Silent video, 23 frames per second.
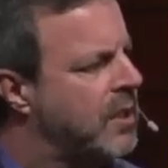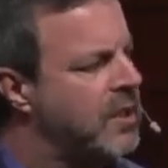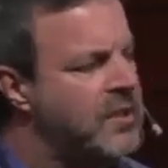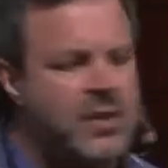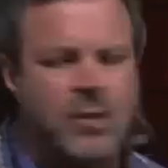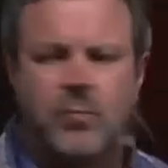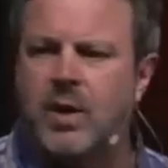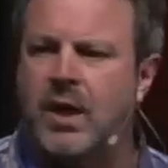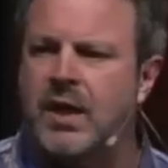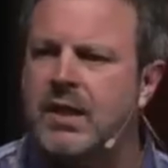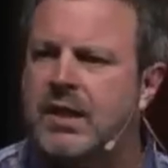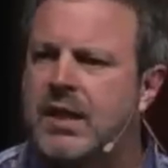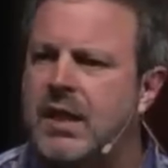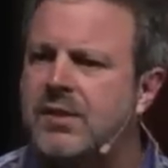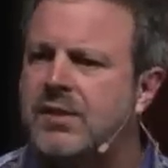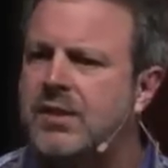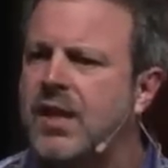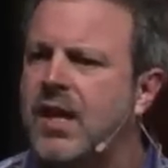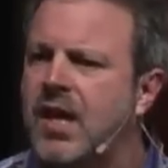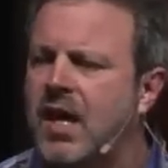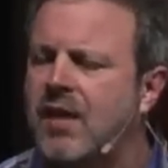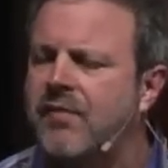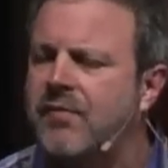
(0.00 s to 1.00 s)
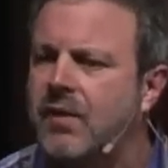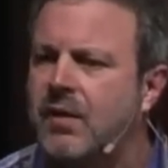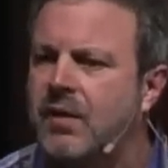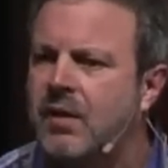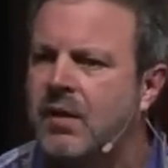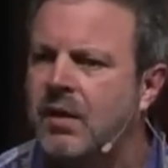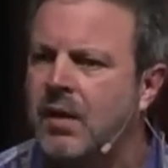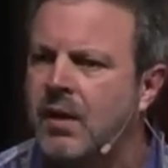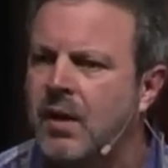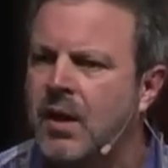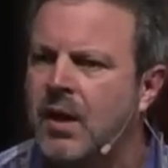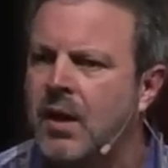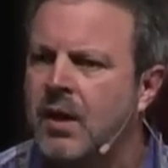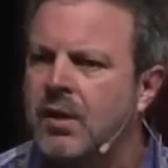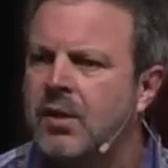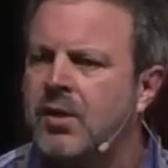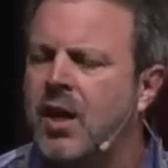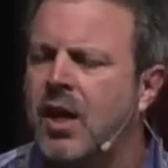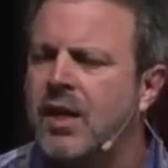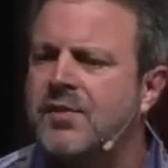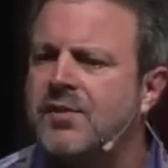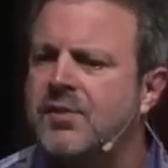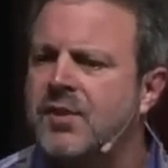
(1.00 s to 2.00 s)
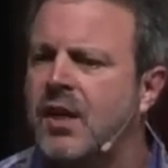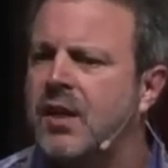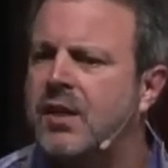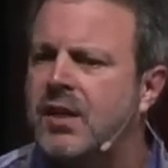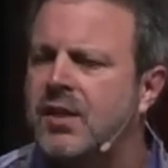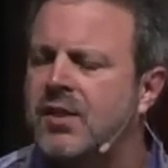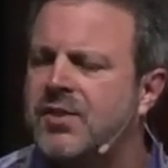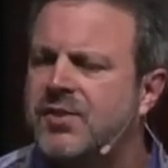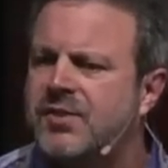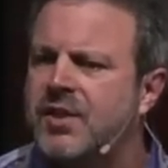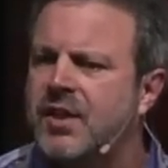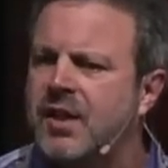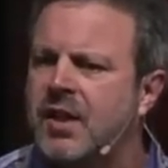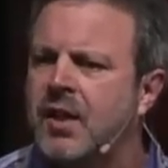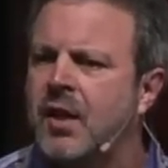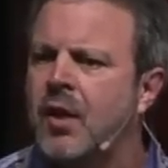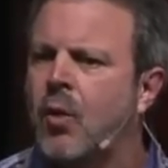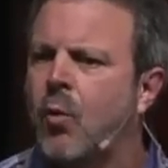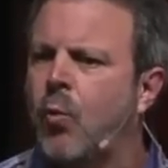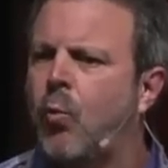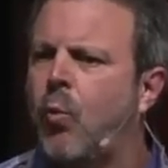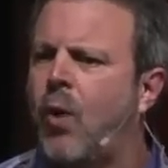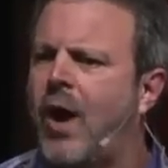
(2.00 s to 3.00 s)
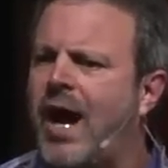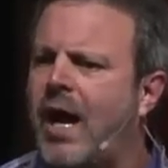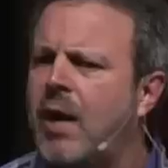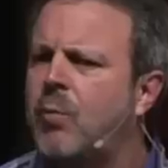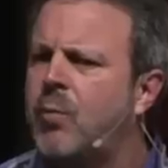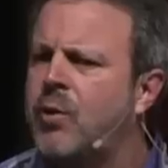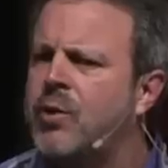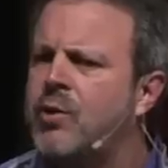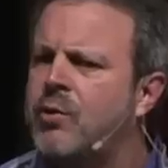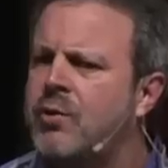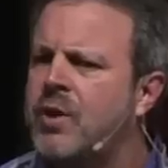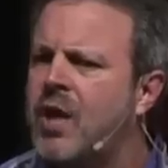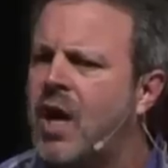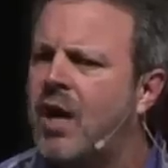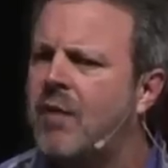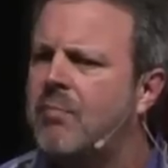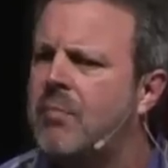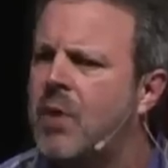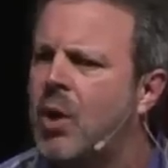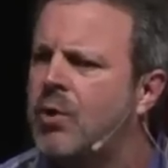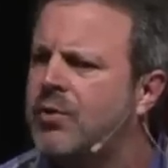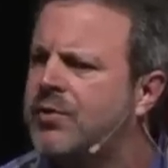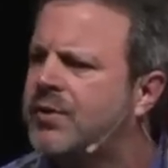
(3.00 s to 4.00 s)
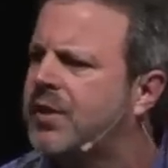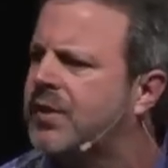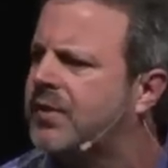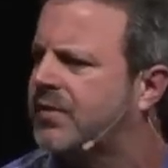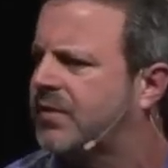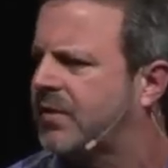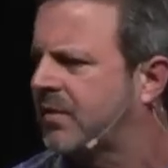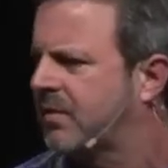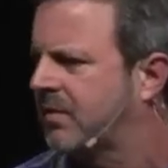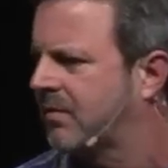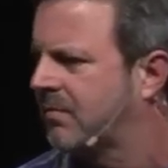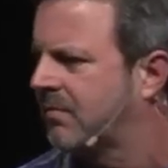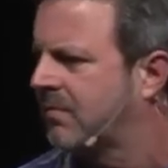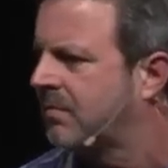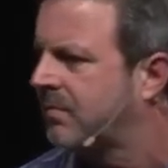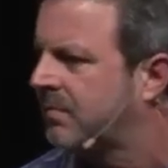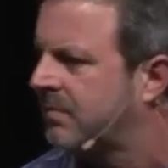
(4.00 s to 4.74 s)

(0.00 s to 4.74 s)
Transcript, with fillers: He said, When I get to heaven, God's not going to say, Why were you not Moses?